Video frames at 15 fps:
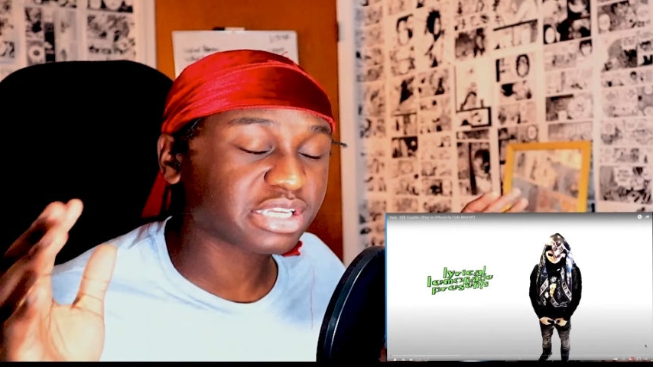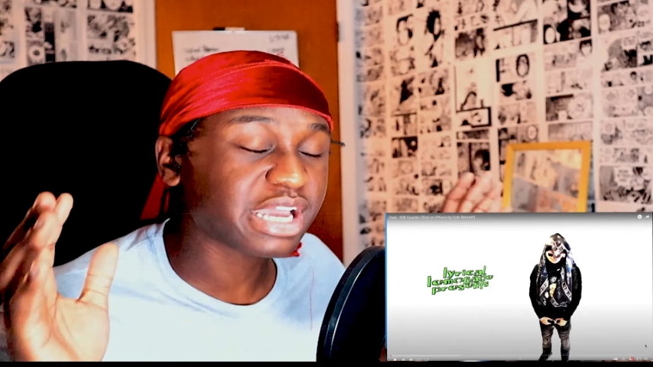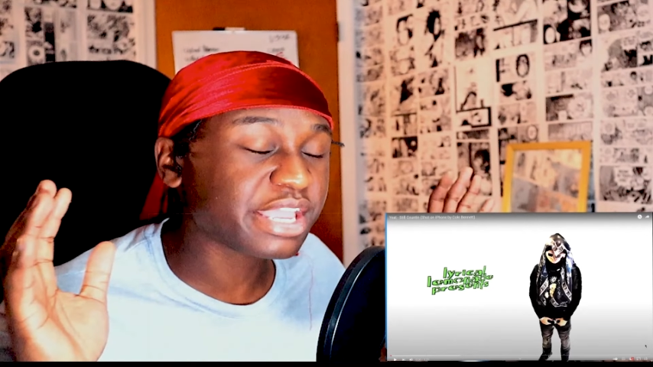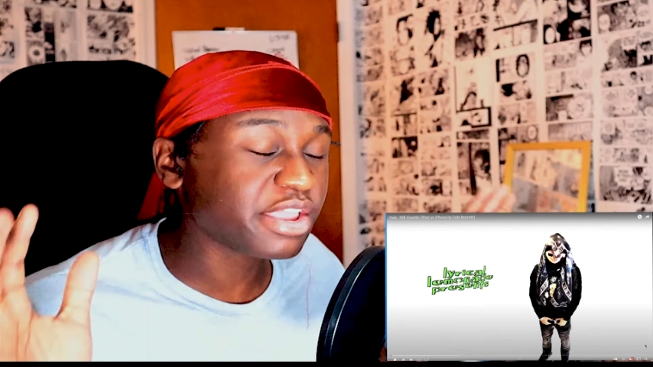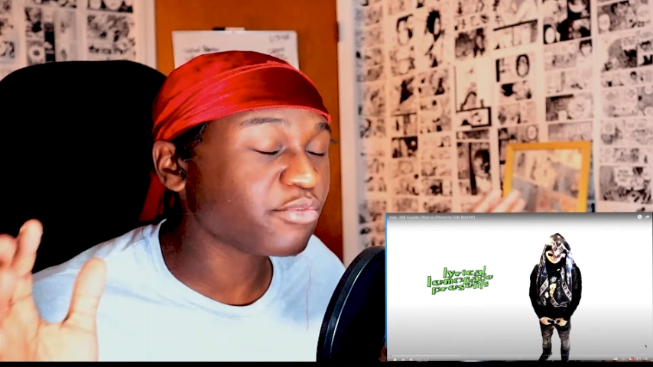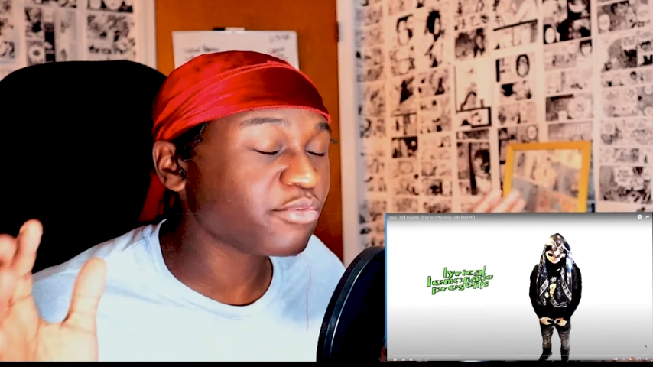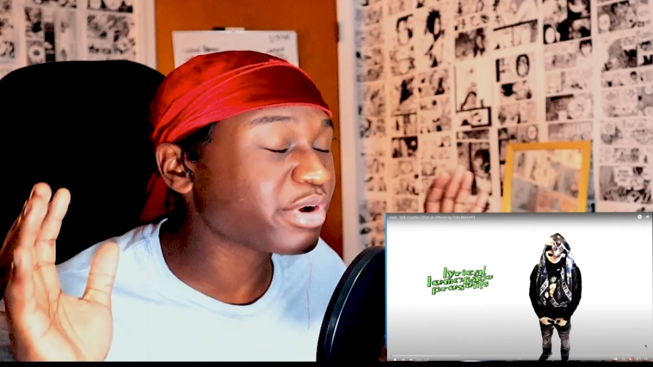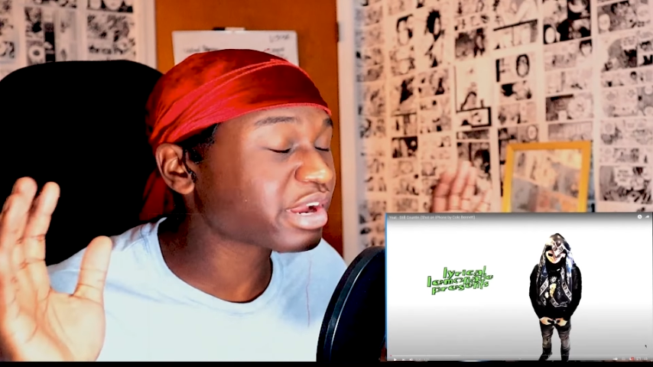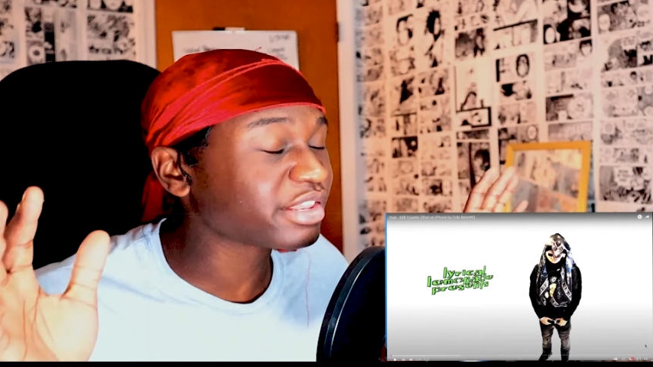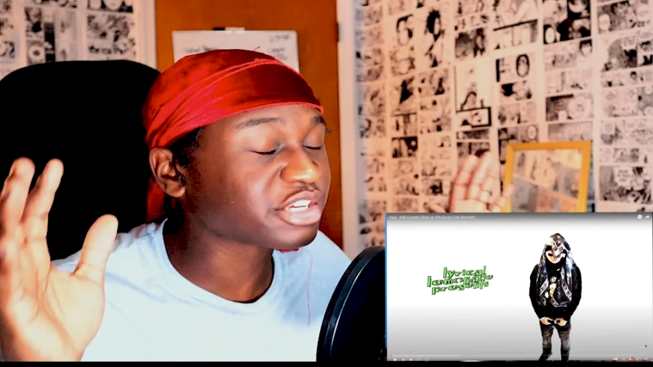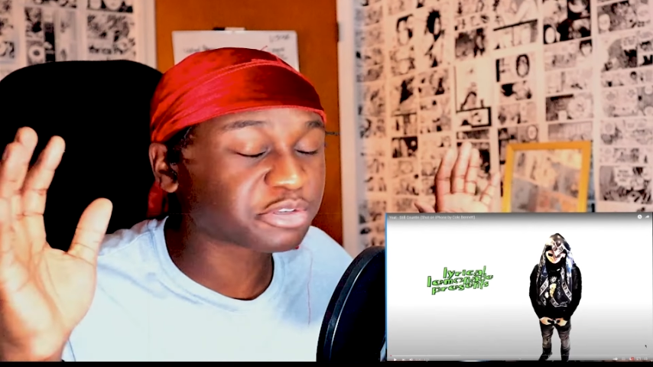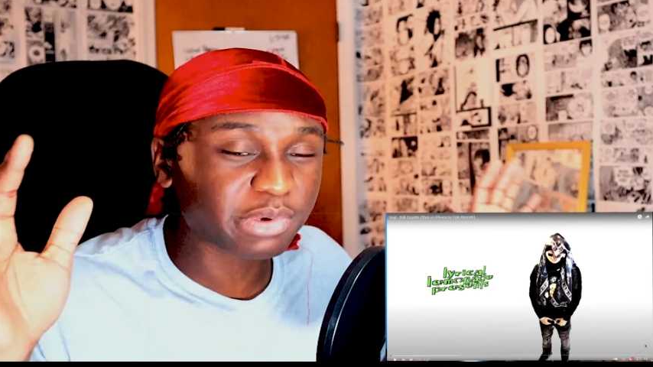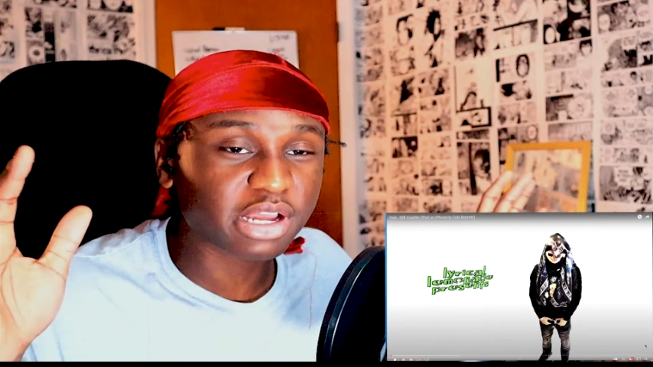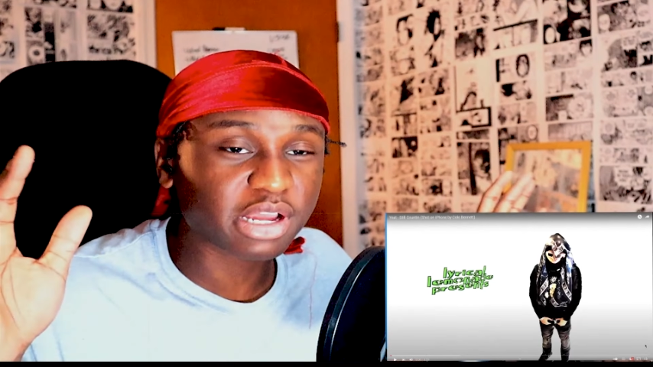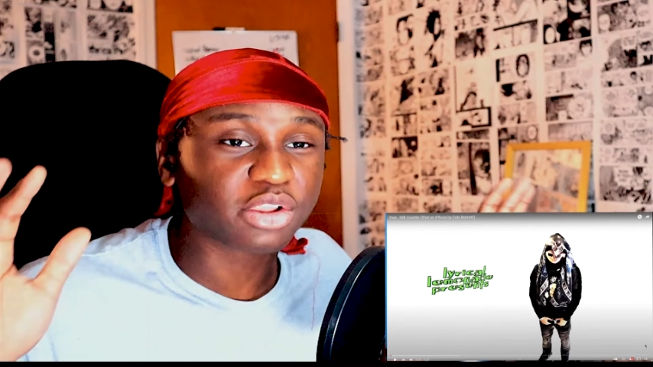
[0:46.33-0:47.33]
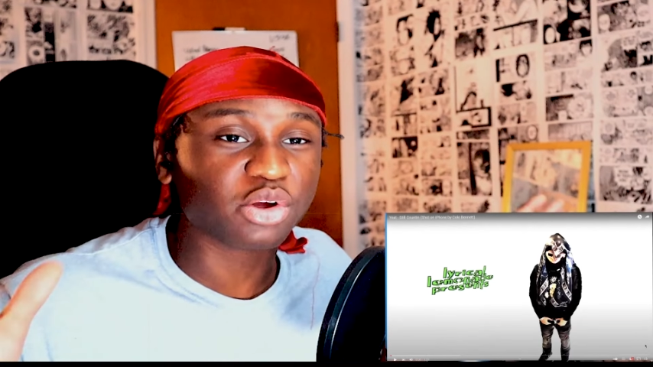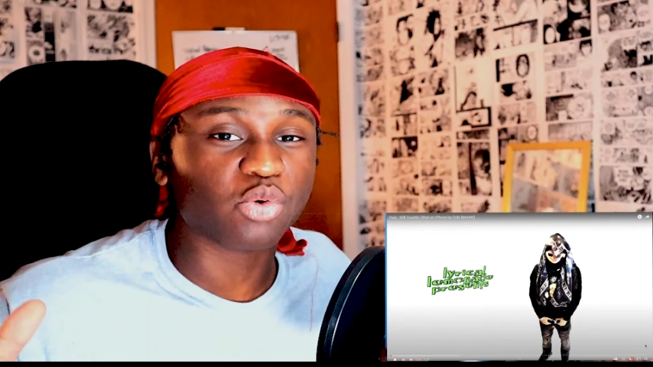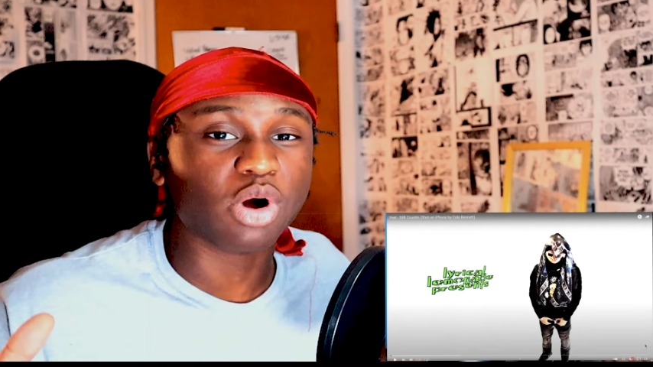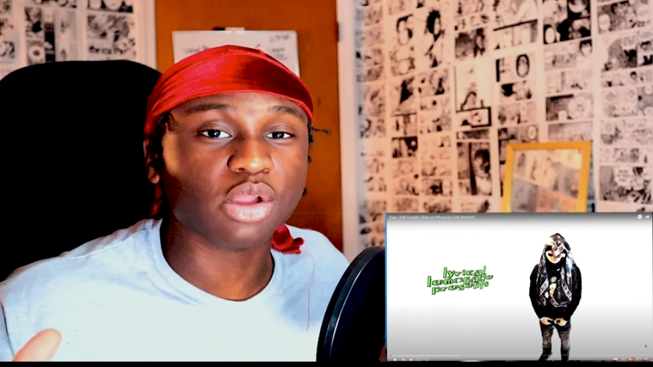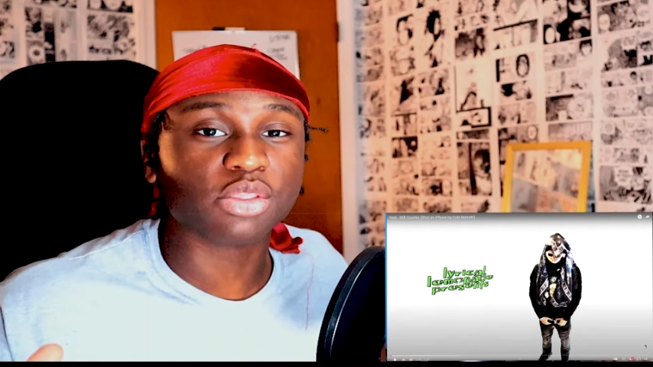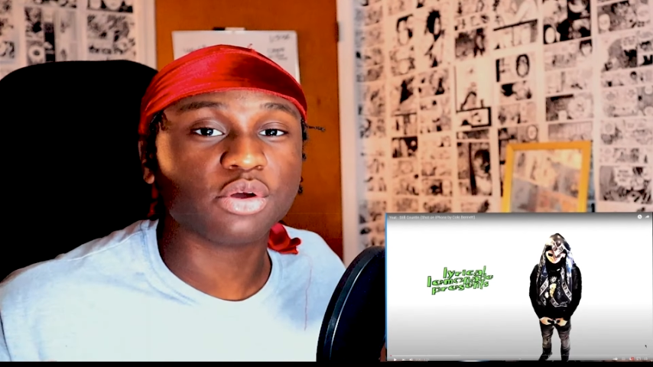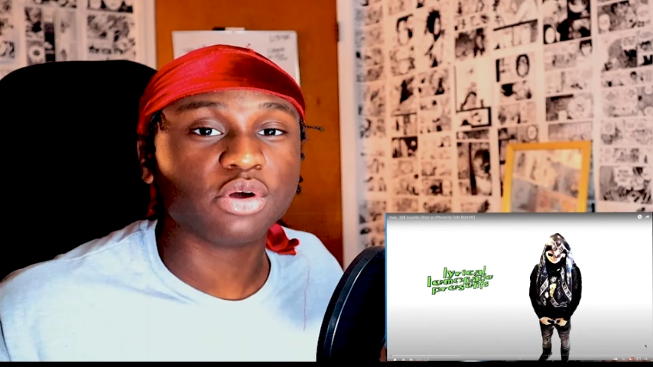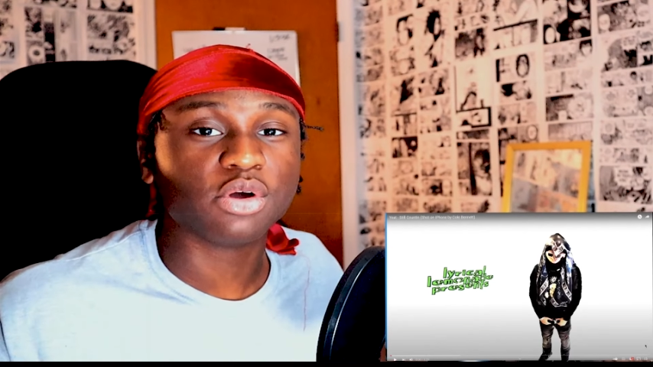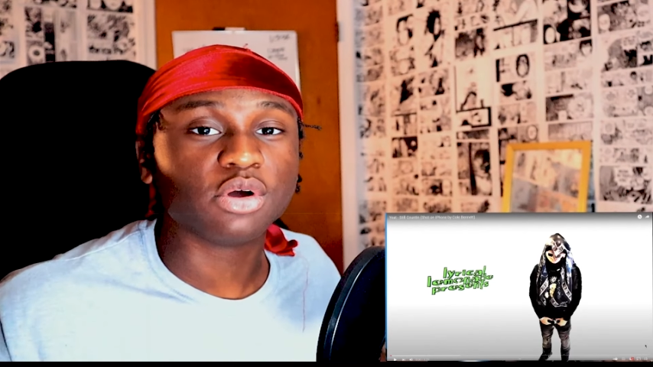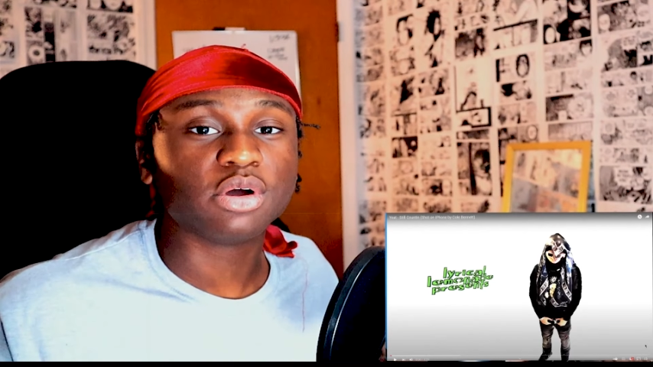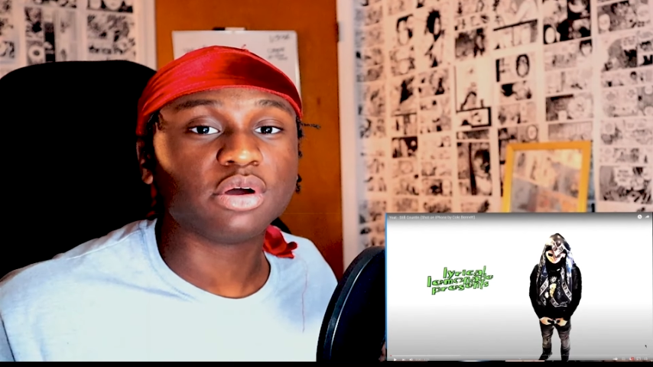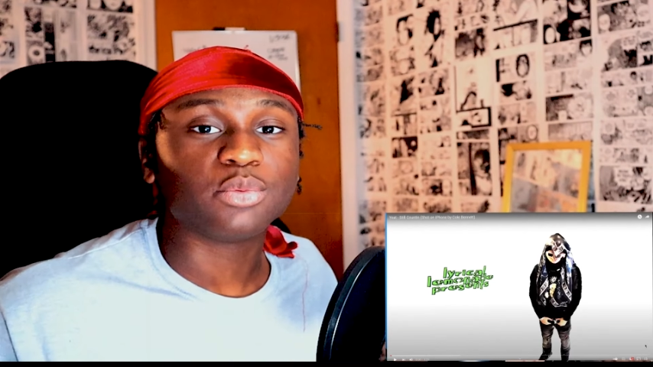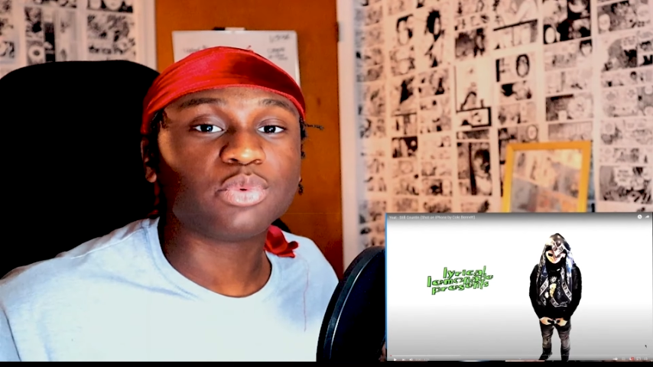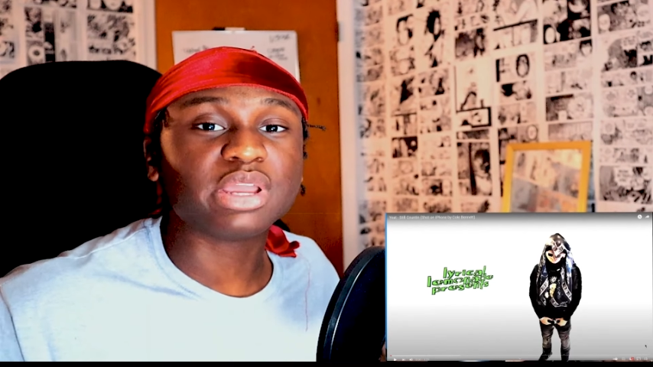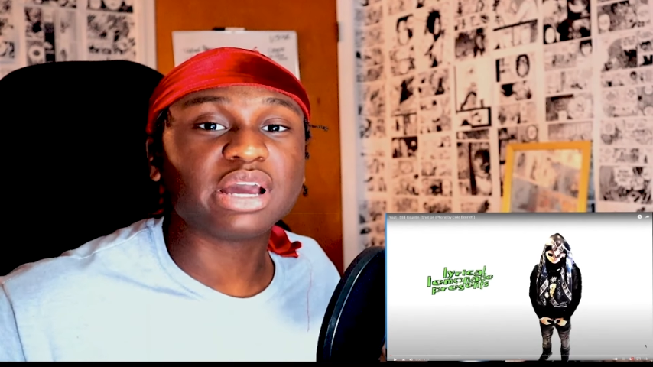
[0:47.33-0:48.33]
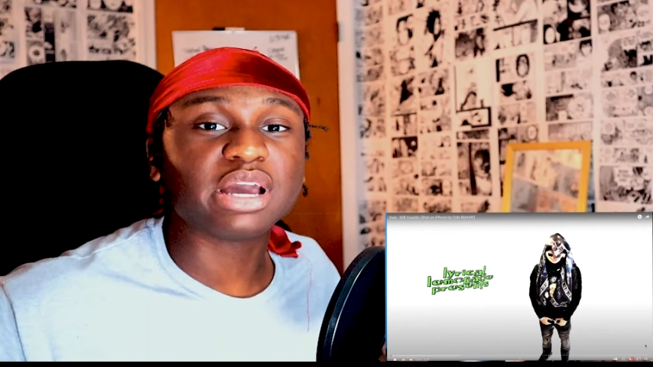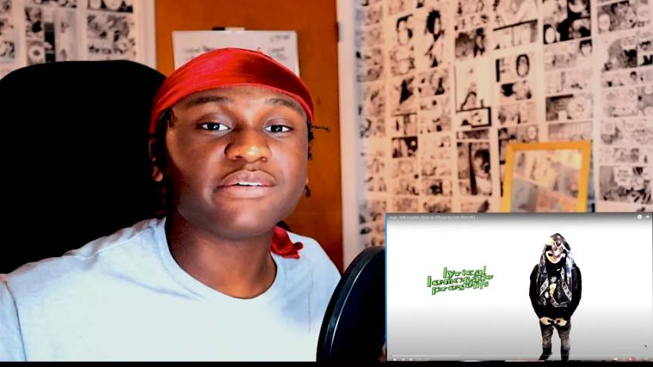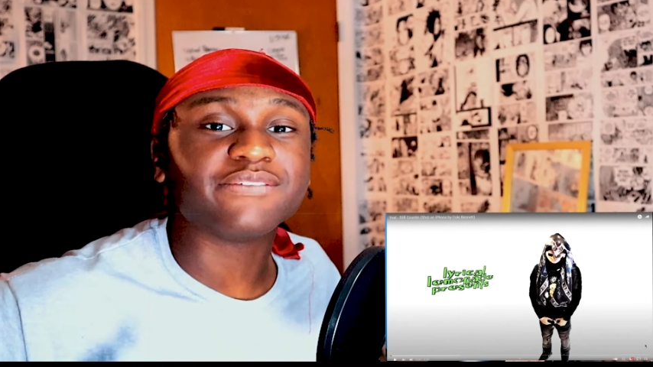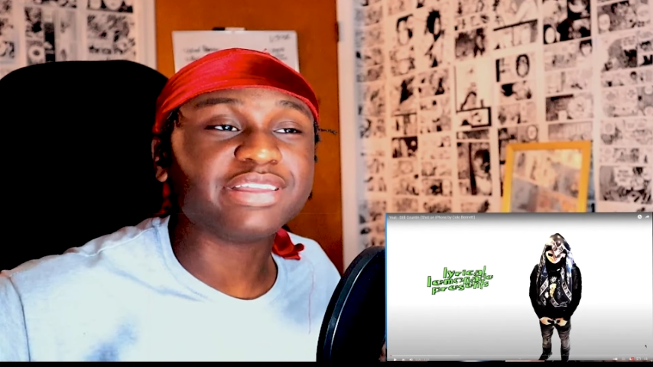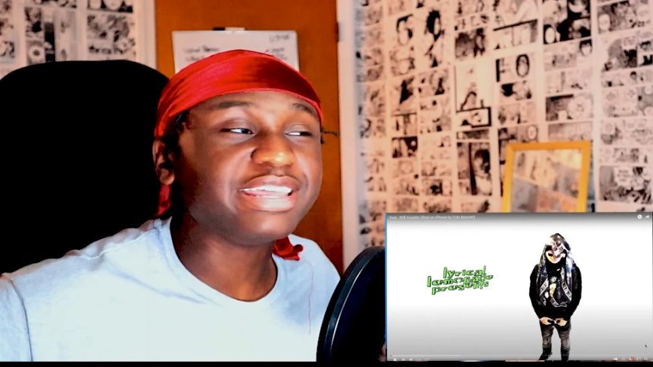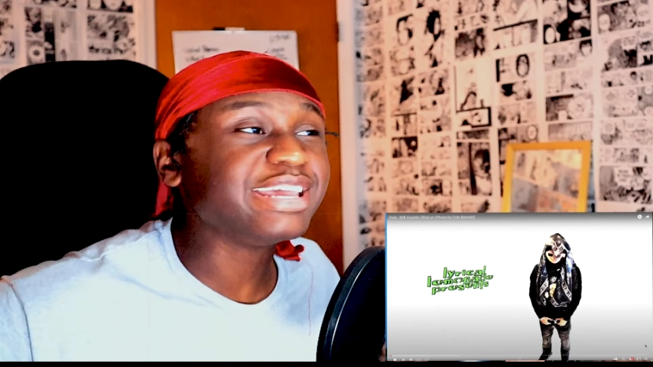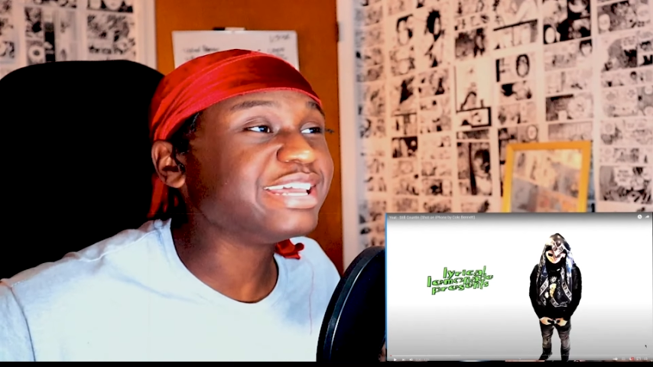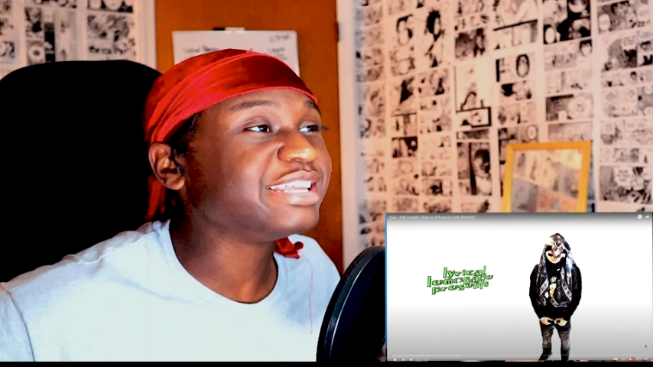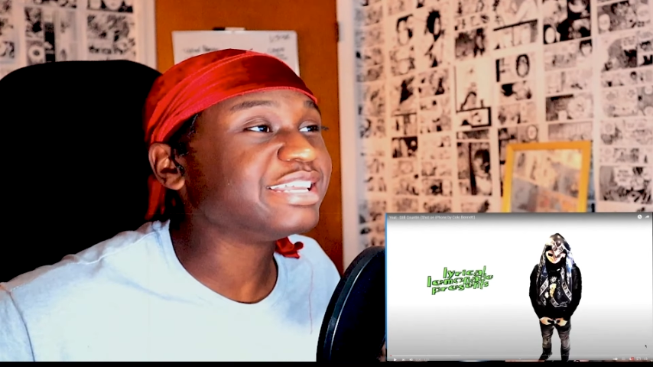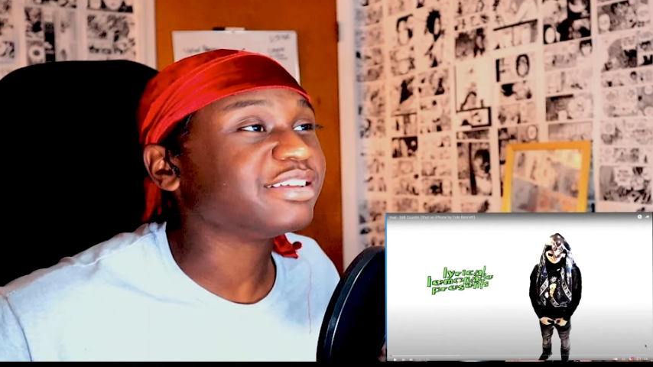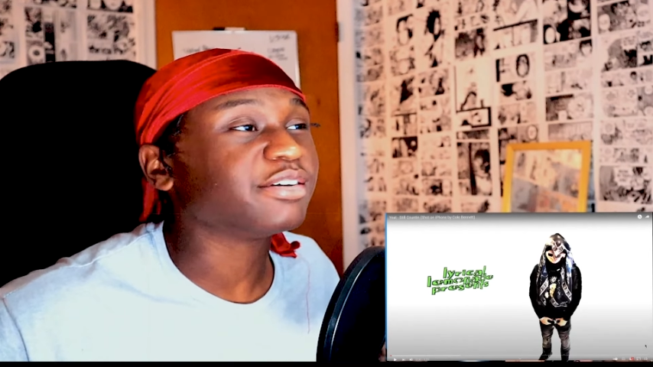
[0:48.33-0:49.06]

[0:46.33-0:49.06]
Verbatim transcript: any regular schmegler one. We have Yeat,